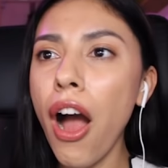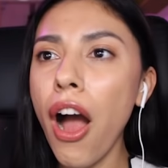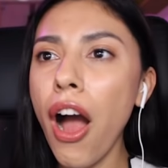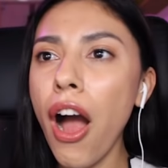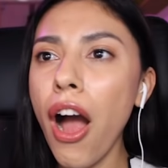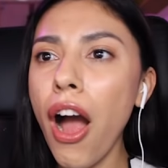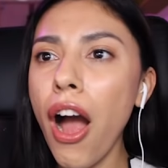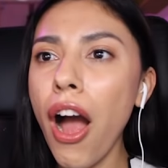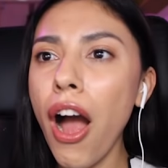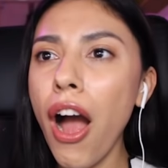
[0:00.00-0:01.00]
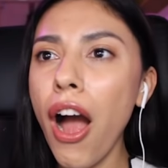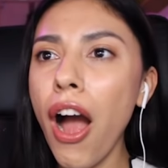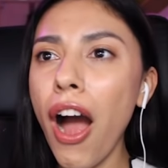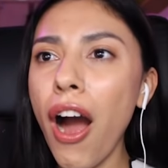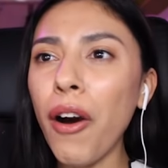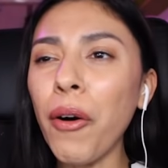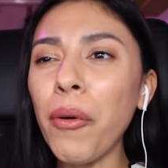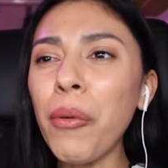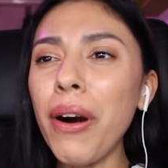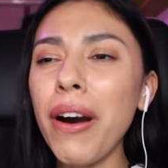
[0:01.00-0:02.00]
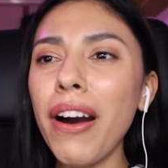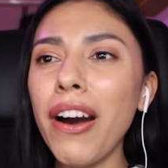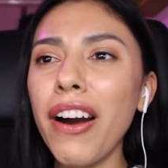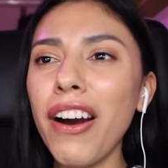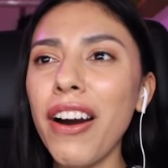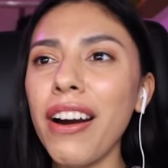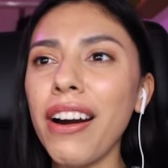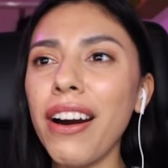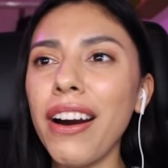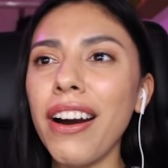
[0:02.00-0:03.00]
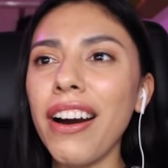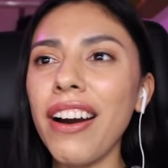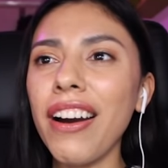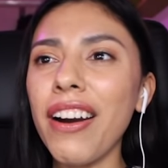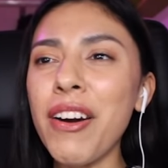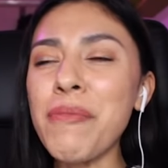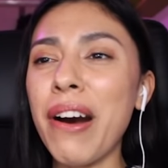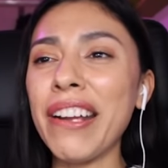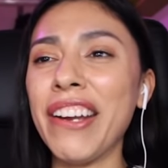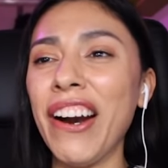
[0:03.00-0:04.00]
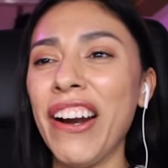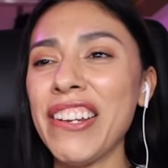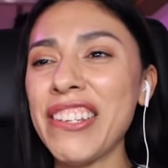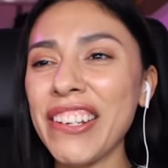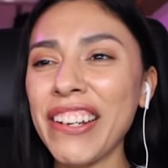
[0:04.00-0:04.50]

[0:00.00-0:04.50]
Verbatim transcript: it really does. Oh. Um, but yeah. Oh my gosh.